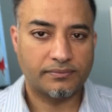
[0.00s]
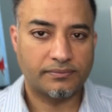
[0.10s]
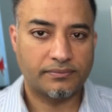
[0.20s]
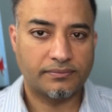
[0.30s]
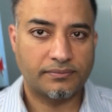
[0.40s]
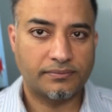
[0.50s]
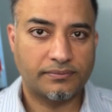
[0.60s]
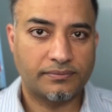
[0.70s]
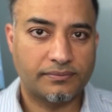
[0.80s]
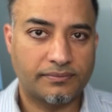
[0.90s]

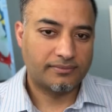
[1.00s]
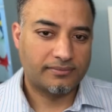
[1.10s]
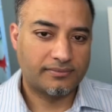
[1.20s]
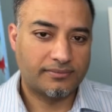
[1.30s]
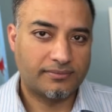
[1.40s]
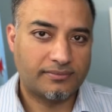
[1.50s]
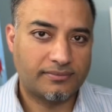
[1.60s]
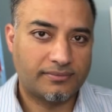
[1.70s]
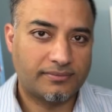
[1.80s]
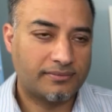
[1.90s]

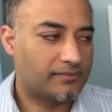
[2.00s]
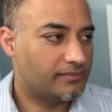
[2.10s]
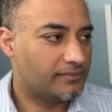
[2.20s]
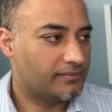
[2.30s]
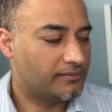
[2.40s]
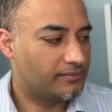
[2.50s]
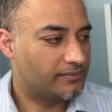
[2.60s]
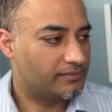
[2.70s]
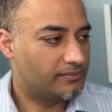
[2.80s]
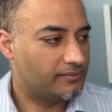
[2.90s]

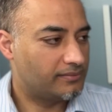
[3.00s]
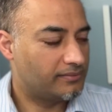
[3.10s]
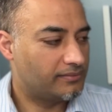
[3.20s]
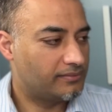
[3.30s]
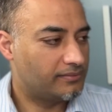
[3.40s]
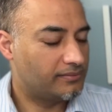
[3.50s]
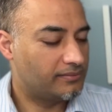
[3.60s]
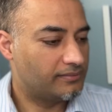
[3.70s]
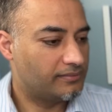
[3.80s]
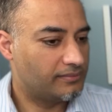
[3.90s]

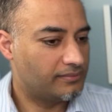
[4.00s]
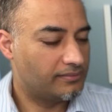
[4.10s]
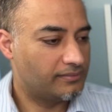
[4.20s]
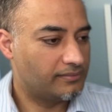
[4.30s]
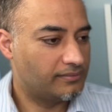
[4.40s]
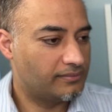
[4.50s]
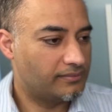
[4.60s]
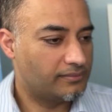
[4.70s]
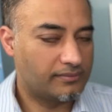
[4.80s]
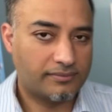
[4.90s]

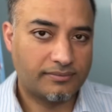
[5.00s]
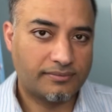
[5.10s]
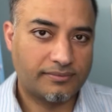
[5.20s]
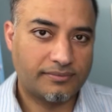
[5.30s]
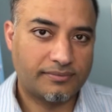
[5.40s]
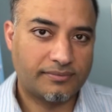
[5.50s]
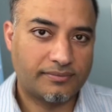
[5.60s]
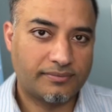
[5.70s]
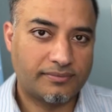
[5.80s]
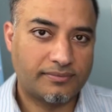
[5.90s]

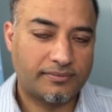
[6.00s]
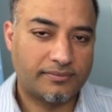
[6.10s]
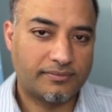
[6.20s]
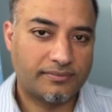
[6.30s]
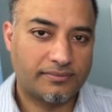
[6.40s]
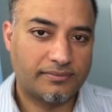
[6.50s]
This person isn't speaking.